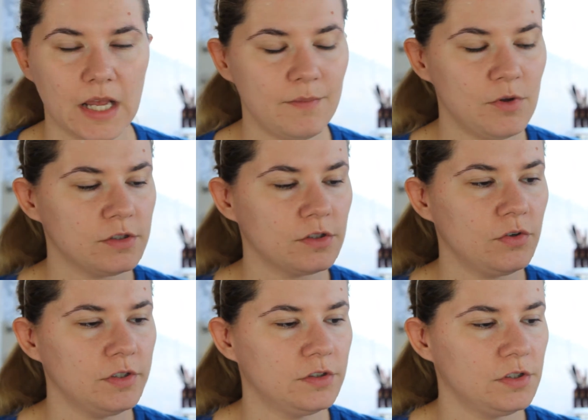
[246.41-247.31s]
I'm also
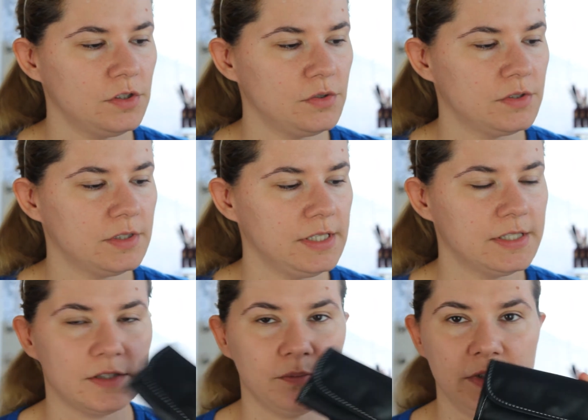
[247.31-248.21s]
going to use
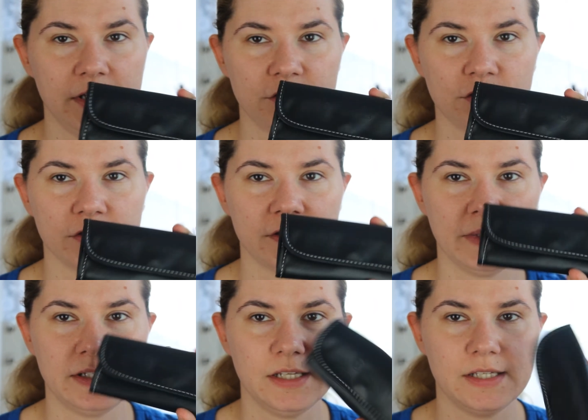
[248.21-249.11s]
these BH
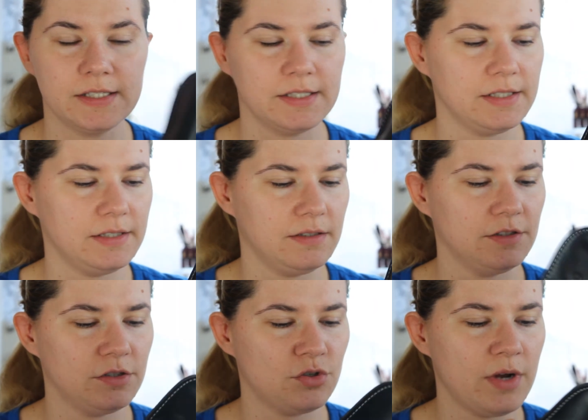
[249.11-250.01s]
Cosmetics
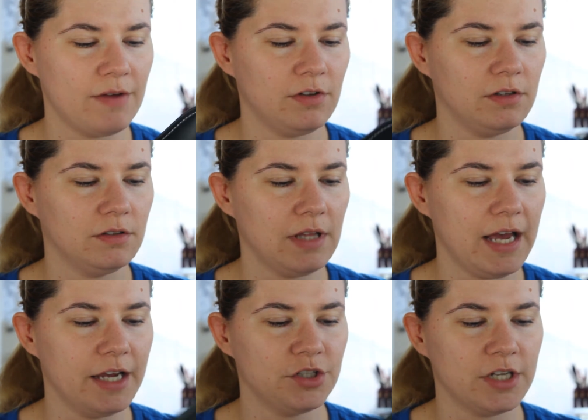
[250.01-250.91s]
travel
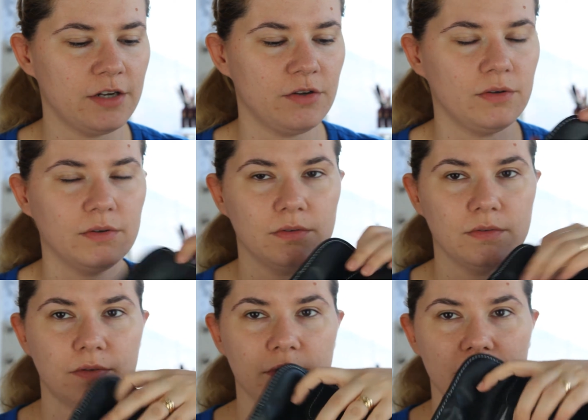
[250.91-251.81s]
eyeshadow
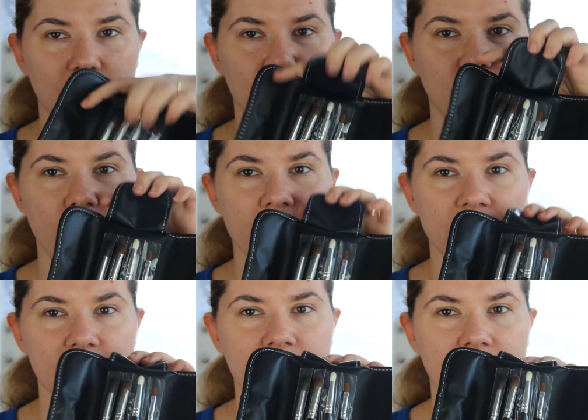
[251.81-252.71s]

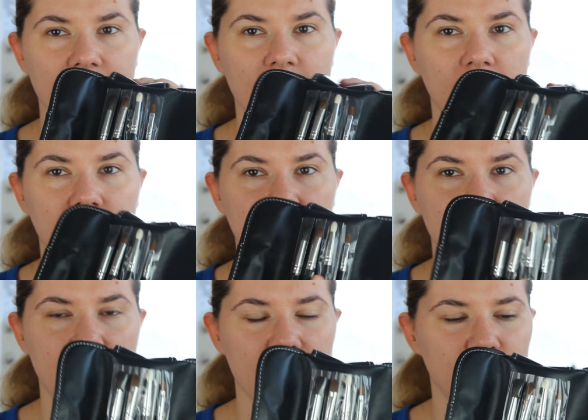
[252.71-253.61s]
brushes that I got
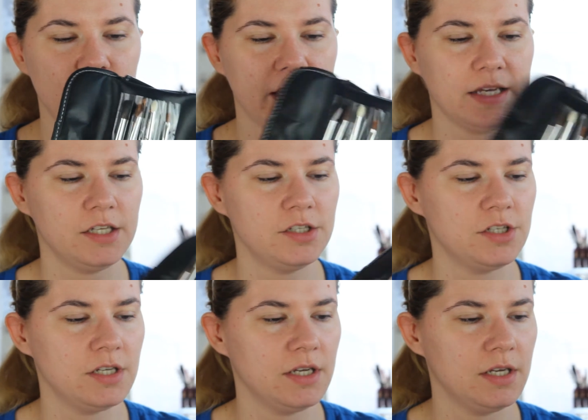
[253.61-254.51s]
in my
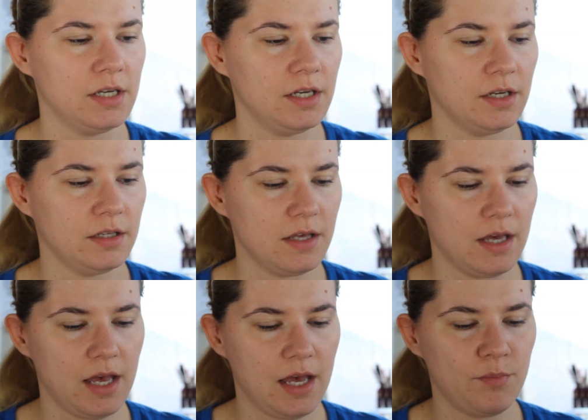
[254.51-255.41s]
package.
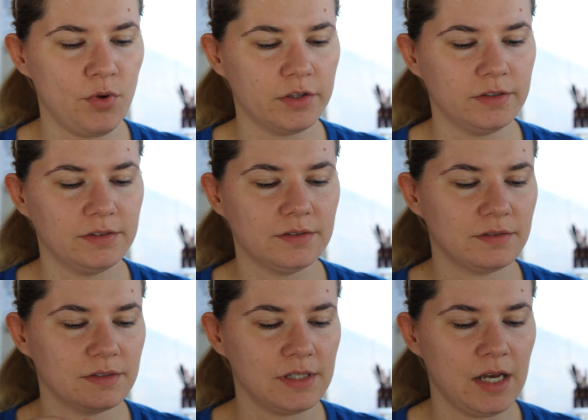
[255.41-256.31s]
I bought
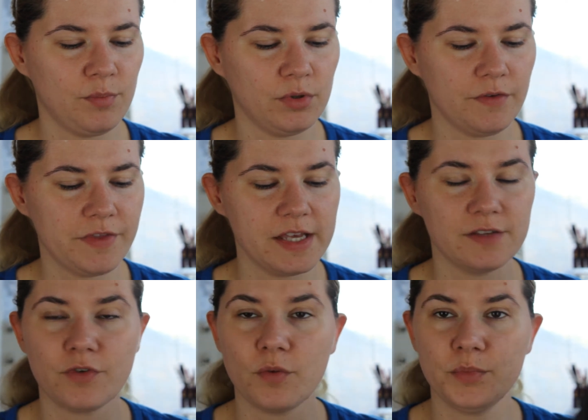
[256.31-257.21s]
a couple of
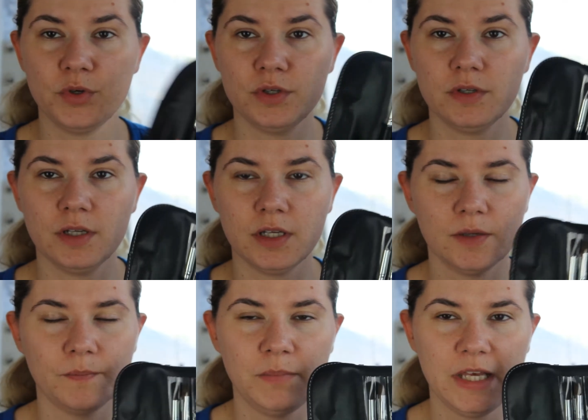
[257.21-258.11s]
things from
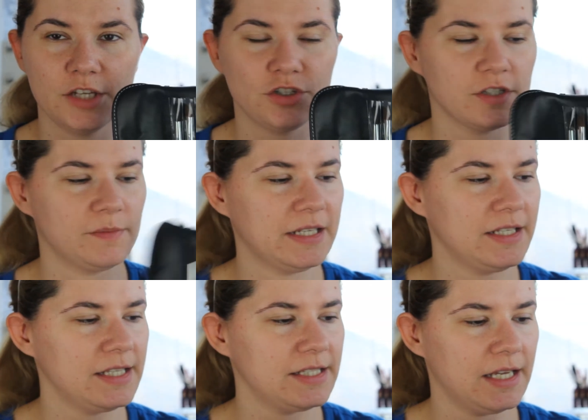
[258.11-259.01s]
BH uh,
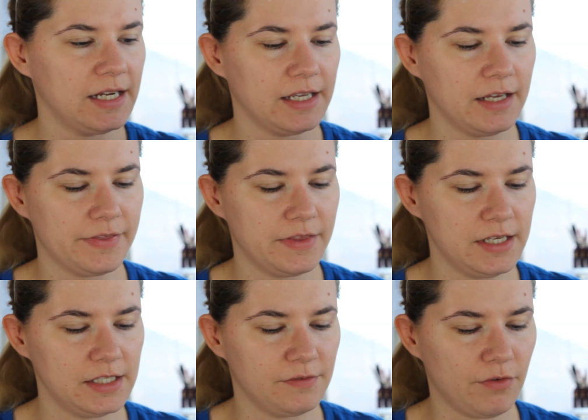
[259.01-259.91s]
Cosmetics and I got
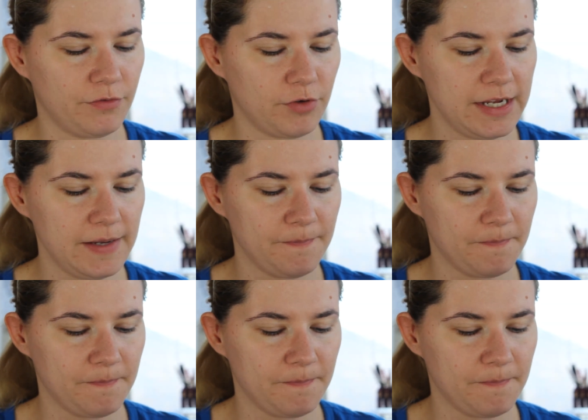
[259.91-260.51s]
this for free.